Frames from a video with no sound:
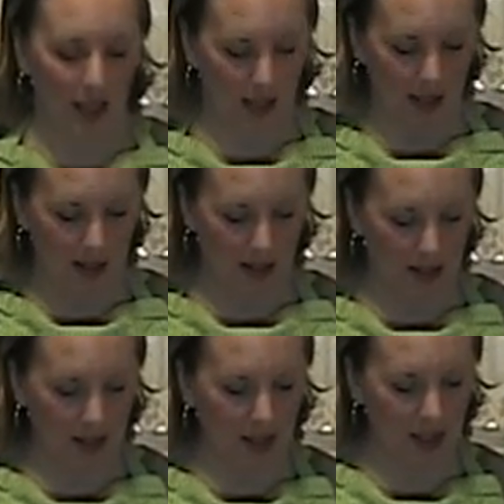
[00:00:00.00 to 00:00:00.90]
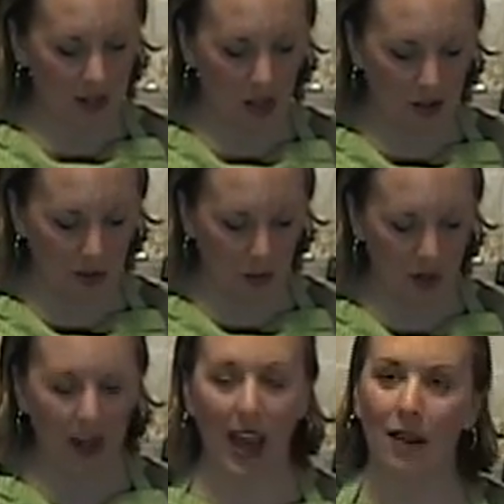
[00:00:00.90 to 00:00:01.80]
and it's also
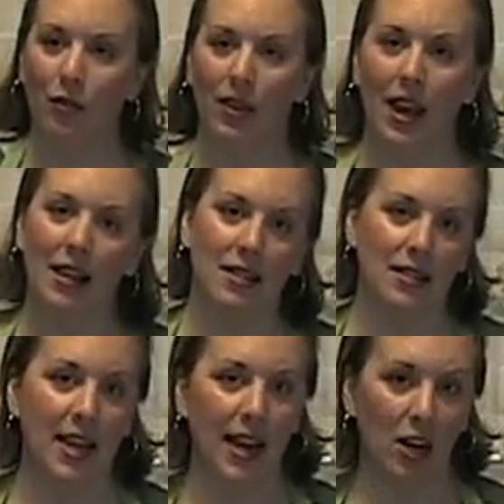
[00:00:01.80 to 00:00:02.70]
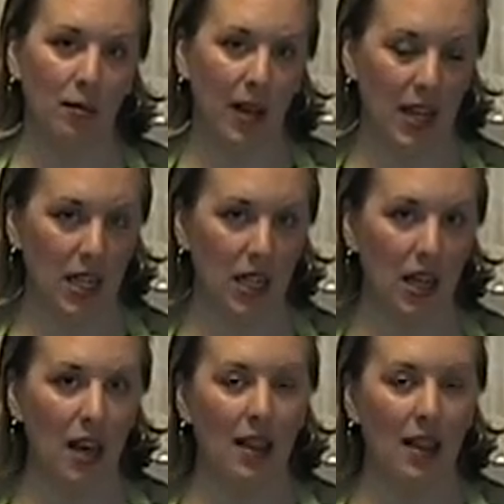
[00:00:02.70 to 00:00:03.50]
important to have one that has a tare button.